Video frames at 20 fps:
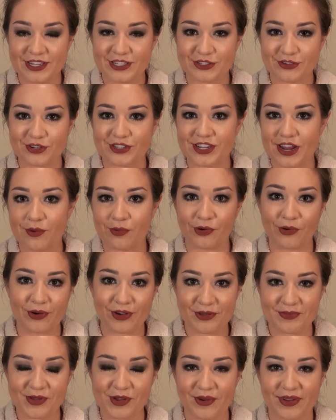So today we're
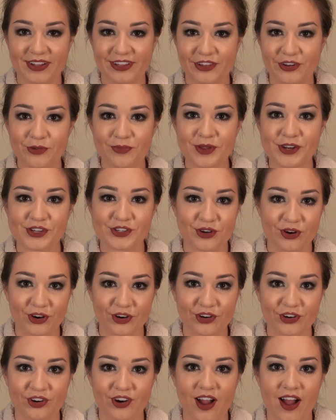going to be going a little bit
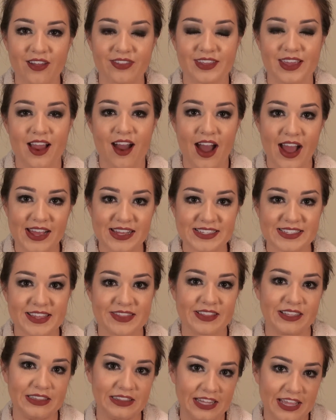darker on the eyes
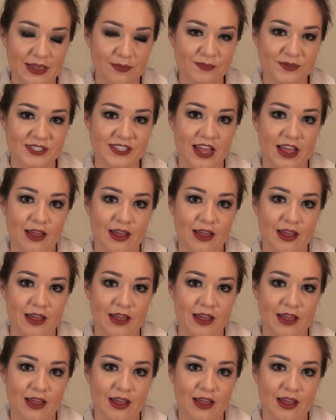and the lips.